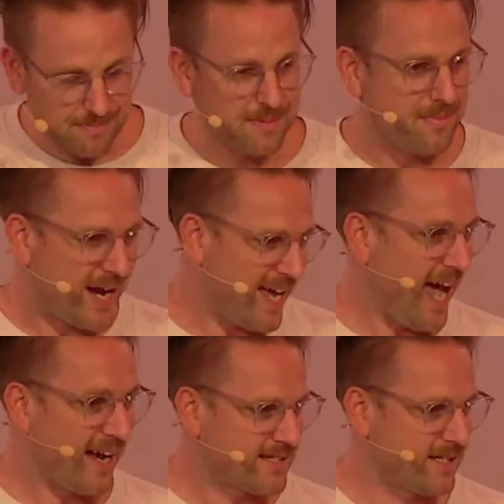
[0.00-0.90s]
by
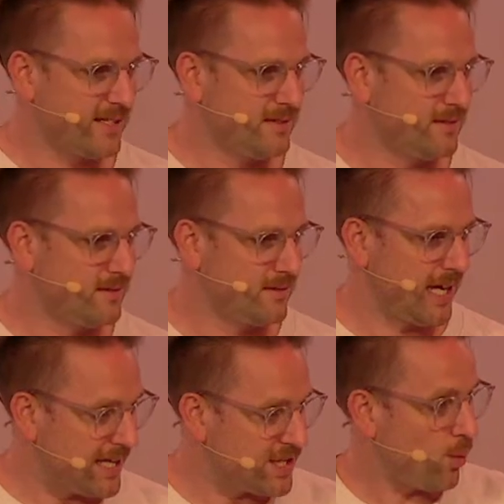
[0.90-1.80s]
accident. And
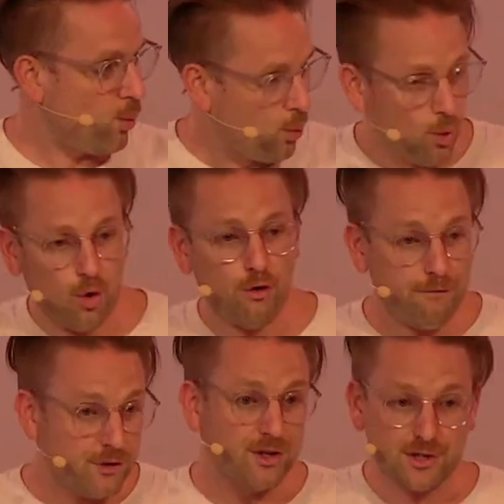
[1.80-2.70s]
there's a war for
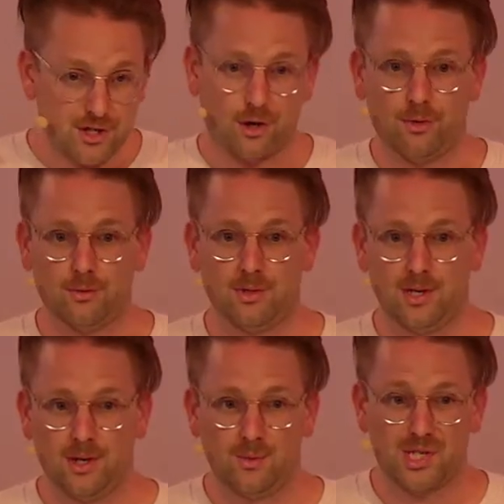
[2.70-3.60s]
your soul,
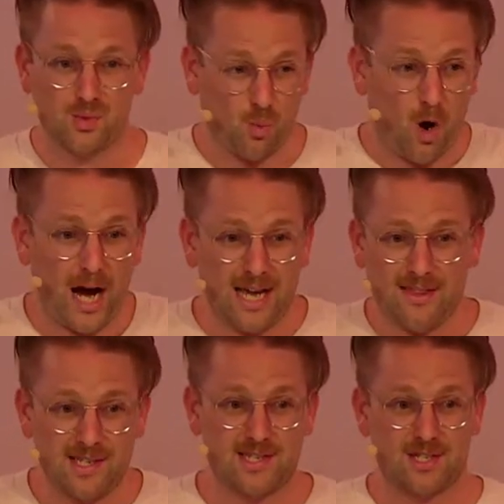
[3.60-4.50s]
which is why
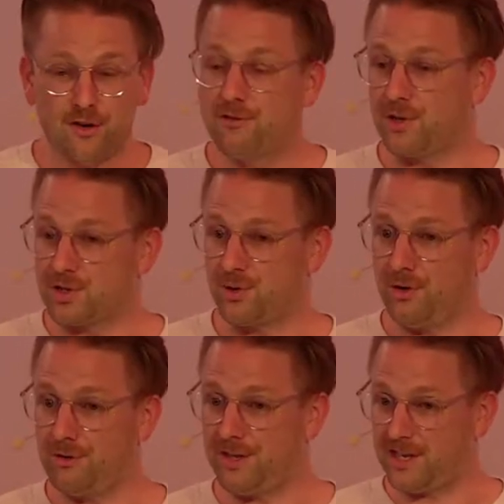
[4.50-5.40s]
this self-control
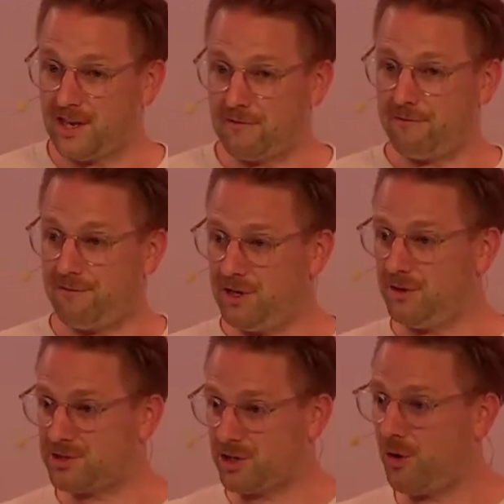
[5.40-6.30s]
thing can feel
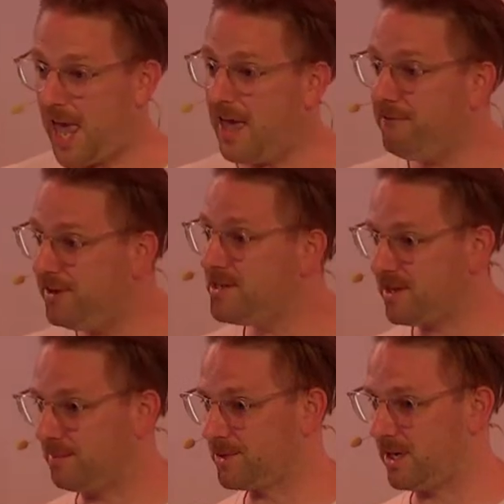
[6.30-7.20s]
so heavy
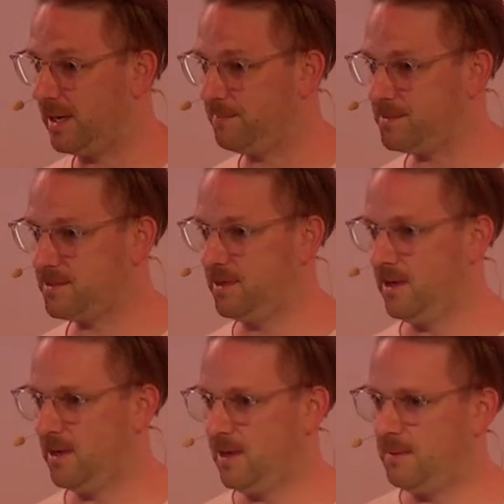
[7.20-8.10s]
sometimes.
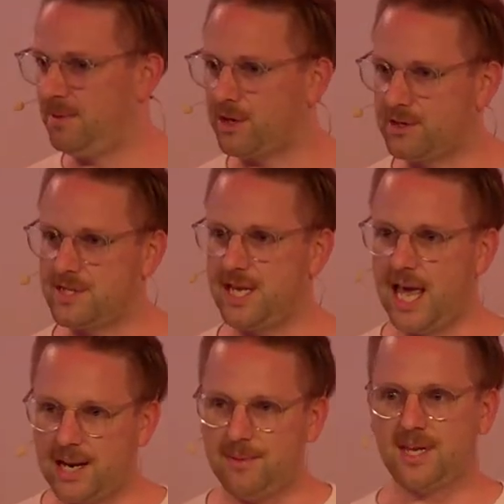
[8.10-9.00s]
Because the
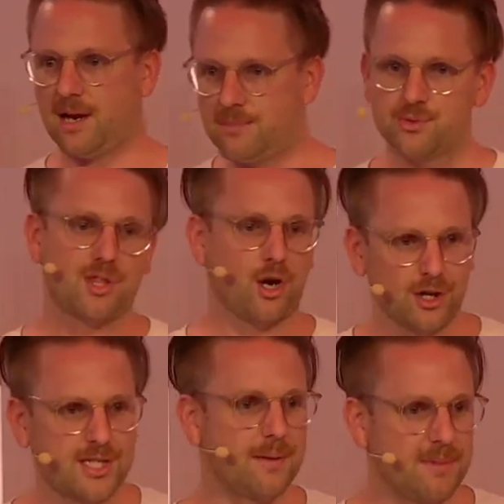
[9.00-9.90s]
enemy comes with
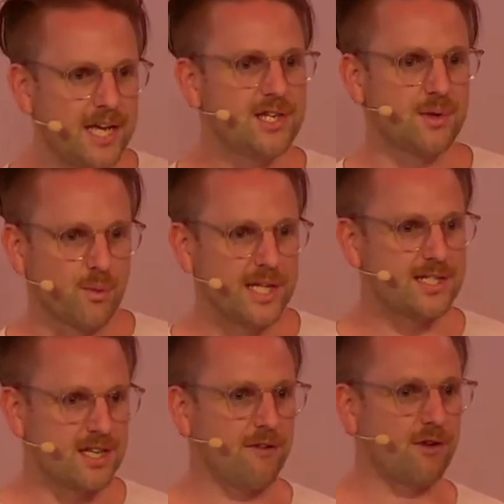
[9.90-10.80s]
condemnation when
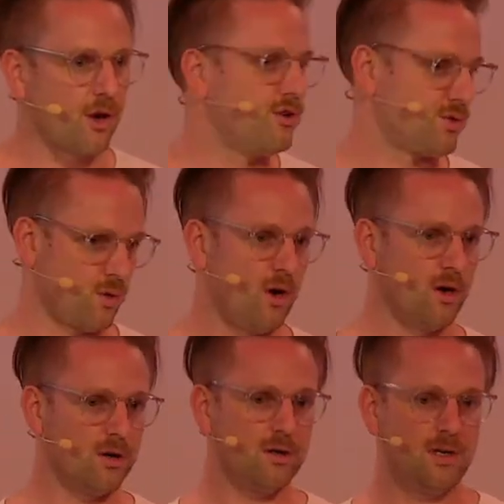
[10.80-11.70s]
stuff goes
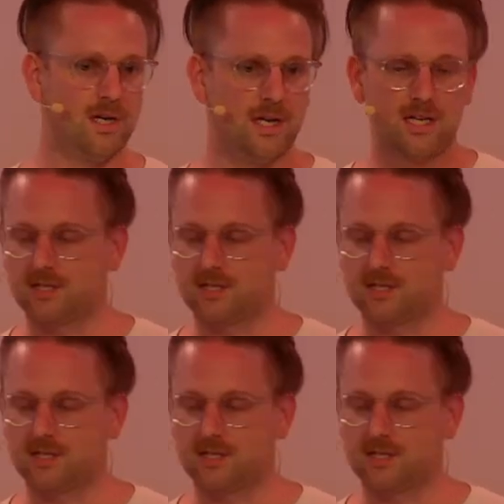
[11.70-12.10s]
wrong. It's like,